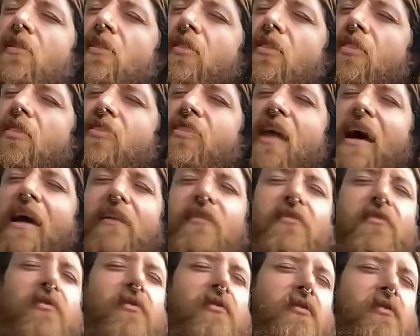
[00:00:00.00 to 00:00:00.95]

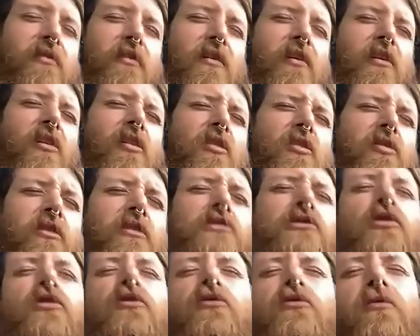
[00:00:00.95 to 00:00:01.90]
that's the
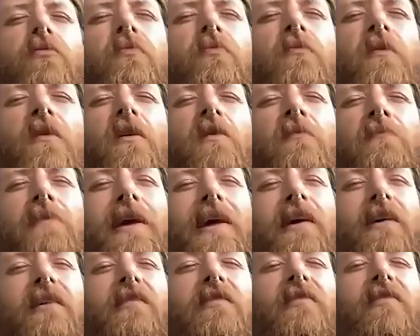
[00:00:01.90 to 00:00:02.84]
truth,
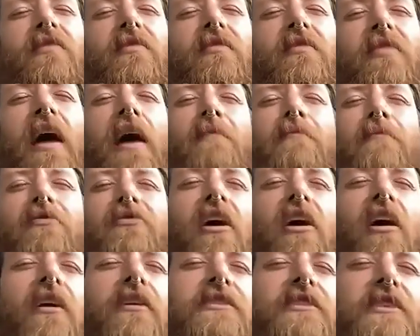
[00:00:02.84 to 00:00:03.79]
because that
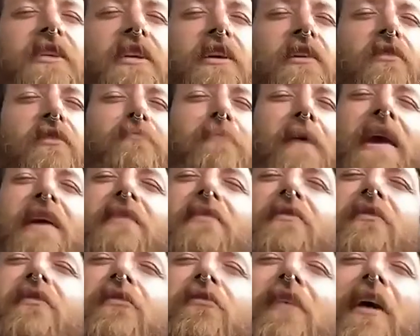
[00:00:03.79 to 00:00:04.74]
mythology is based
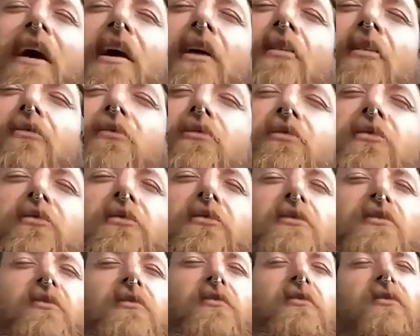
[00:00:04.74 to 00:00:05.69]
around
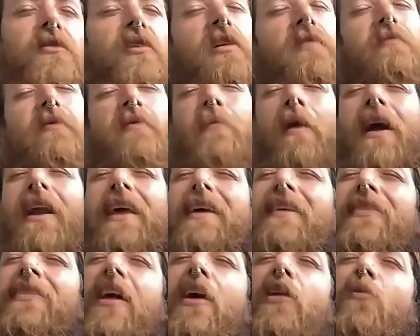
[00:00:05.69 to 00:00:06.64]
the human body in
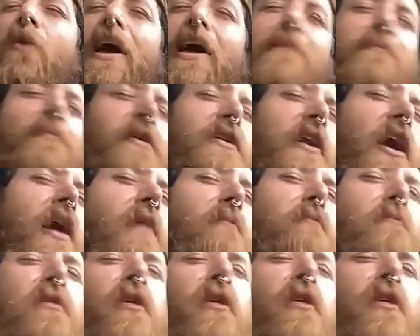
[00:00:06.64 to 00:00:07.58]
that way, but not all